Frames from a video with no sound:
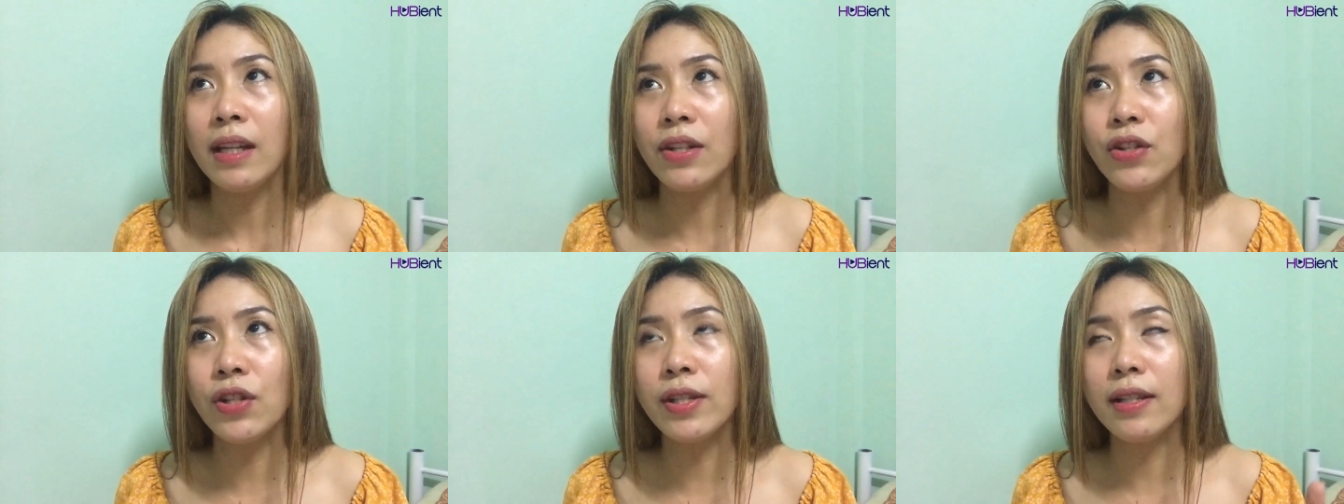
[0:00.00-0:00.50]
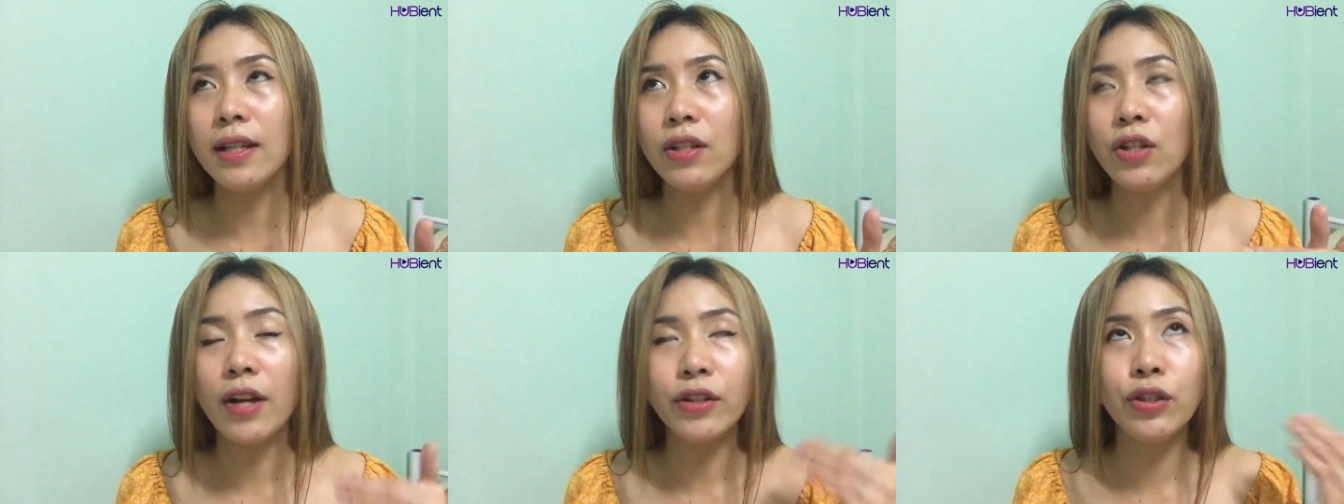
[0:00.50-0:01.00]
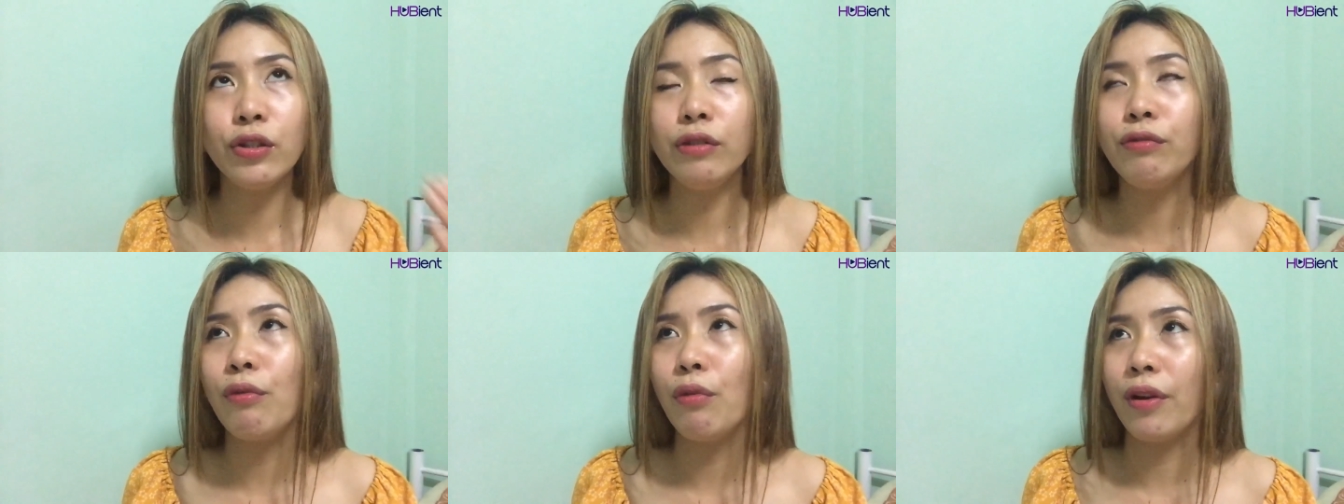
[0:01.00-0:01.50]
it's just not
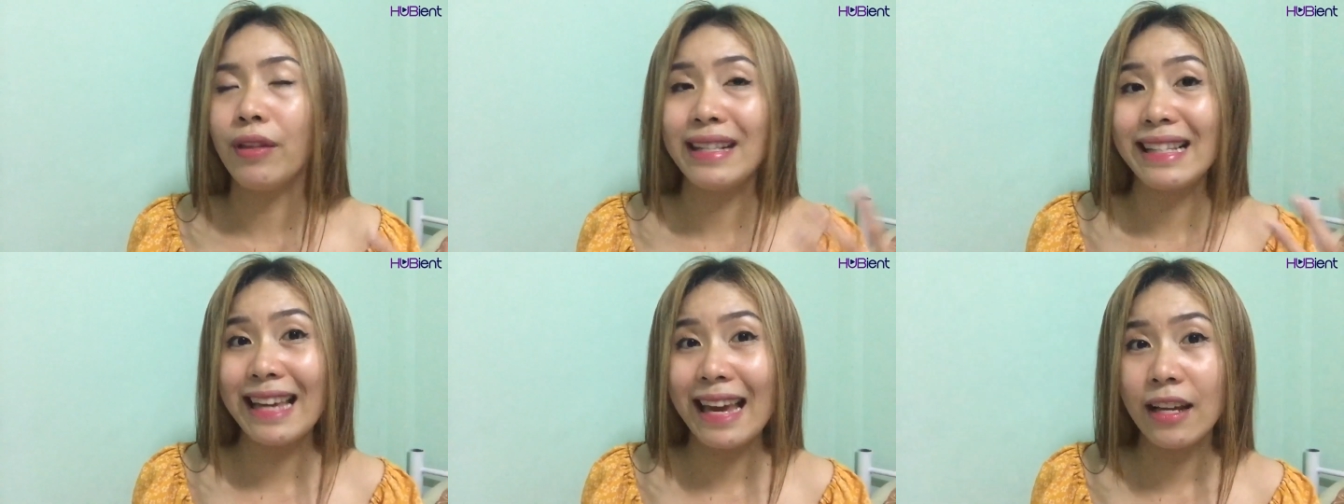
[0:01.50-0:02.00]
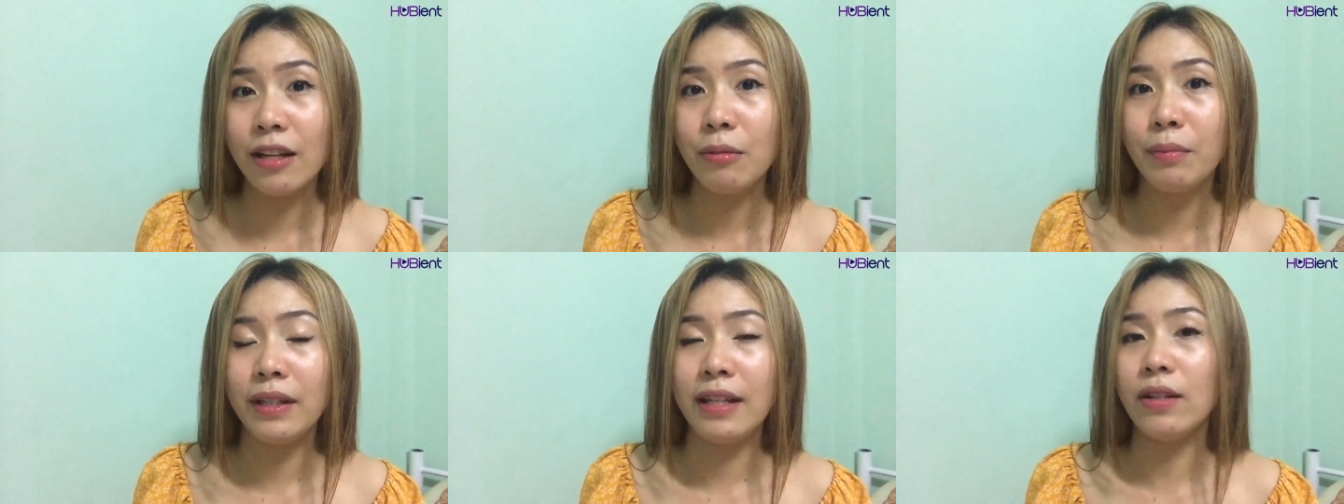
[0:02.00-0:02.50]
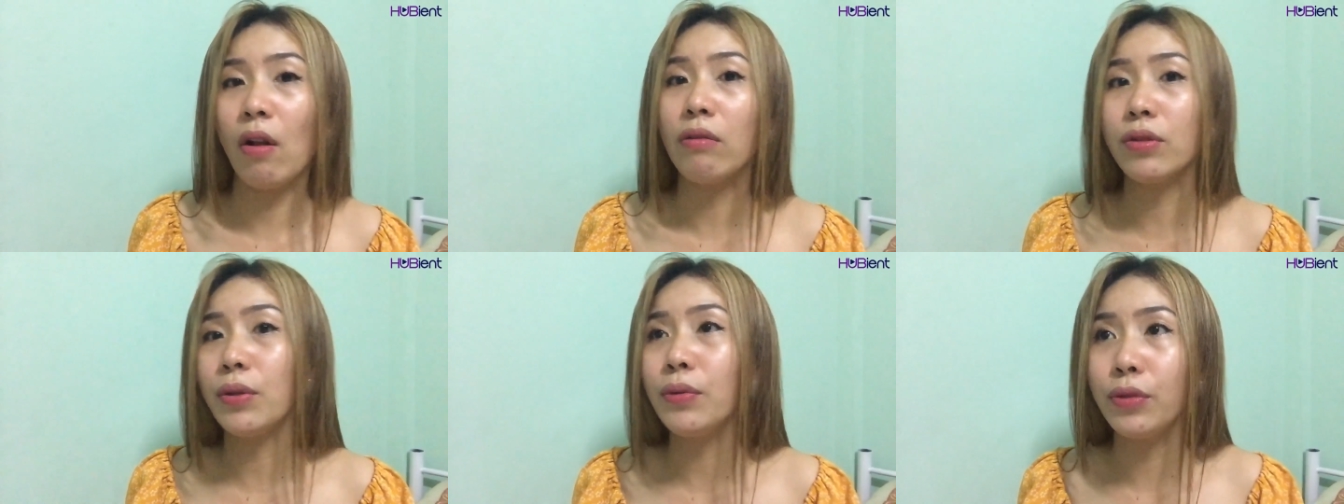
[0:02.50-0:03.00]
good for the skin, but it's
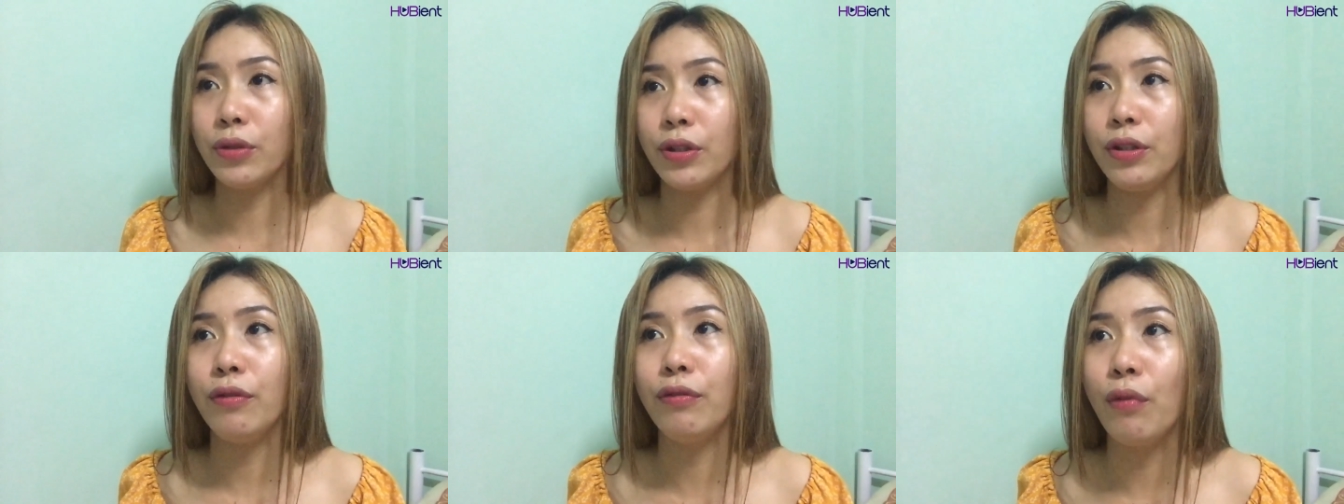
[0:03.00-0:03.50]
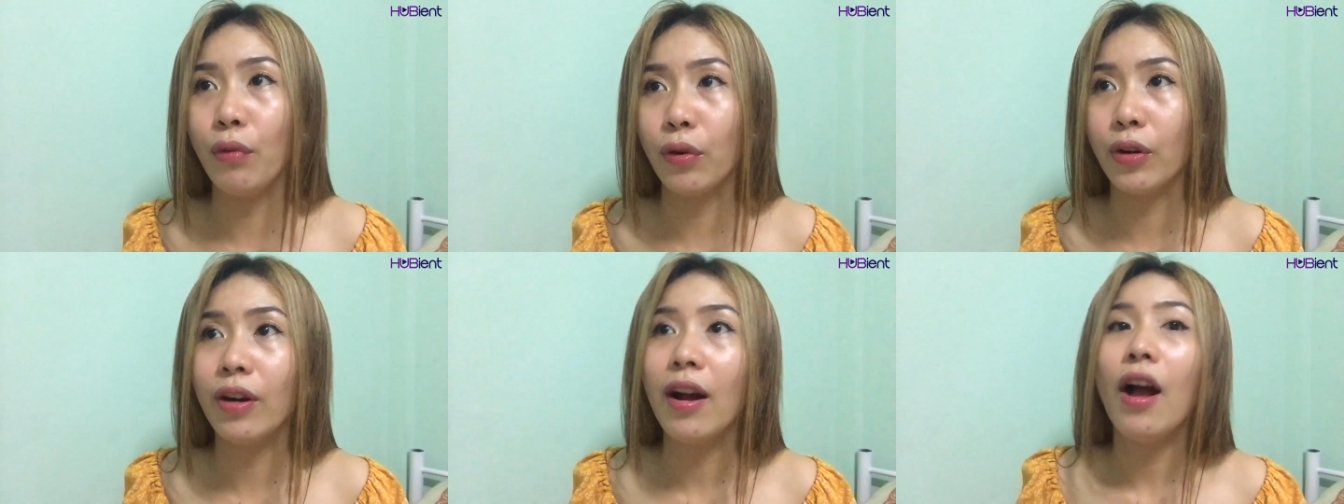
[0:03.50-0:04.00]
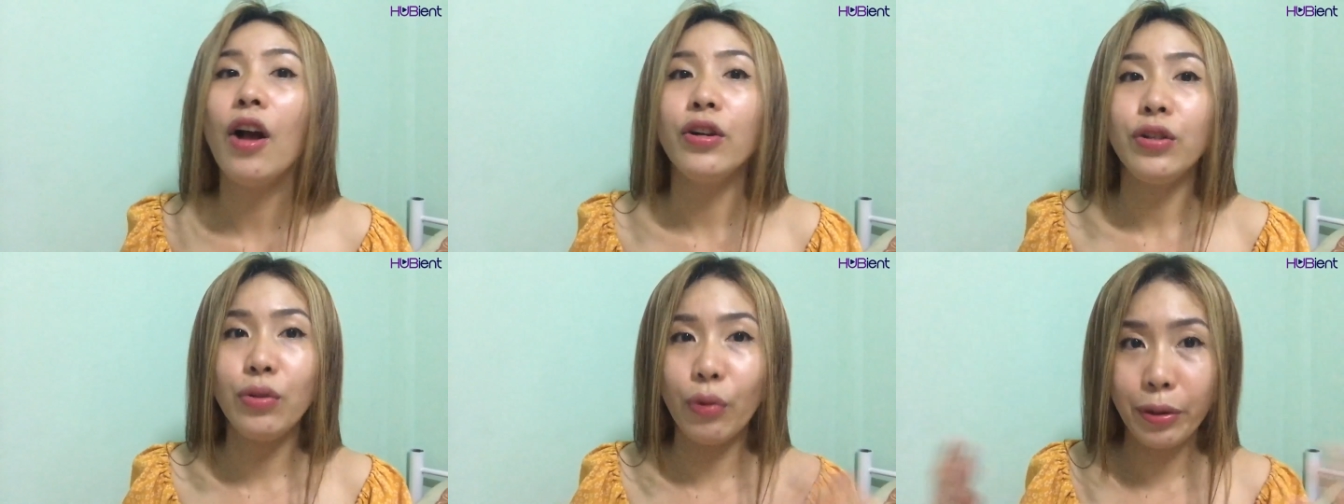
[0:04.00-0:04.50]
also good for
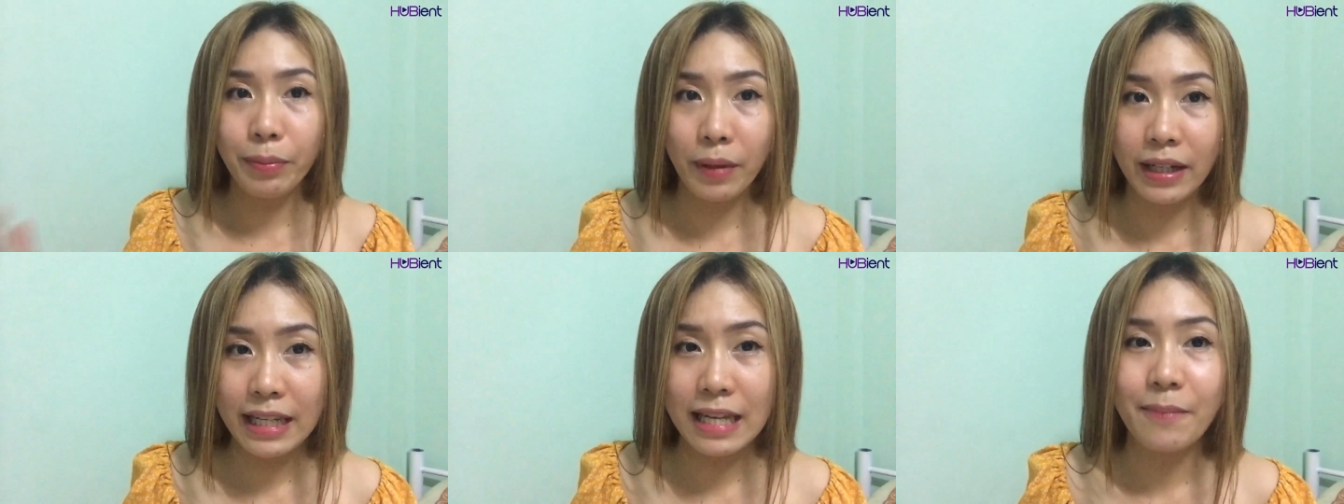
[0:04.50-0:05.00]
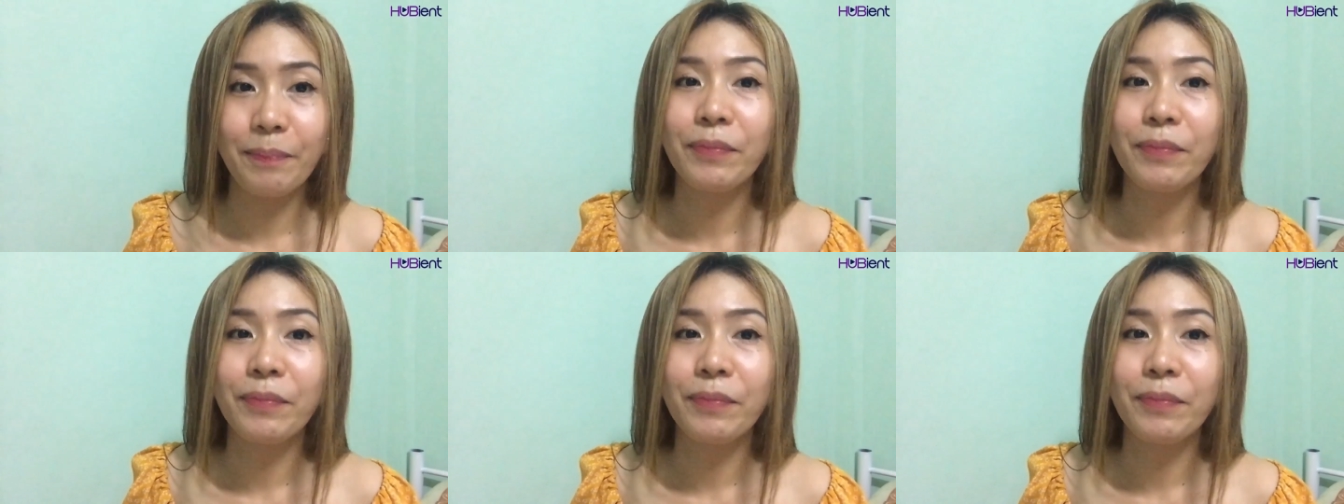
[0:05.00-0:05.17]
your body.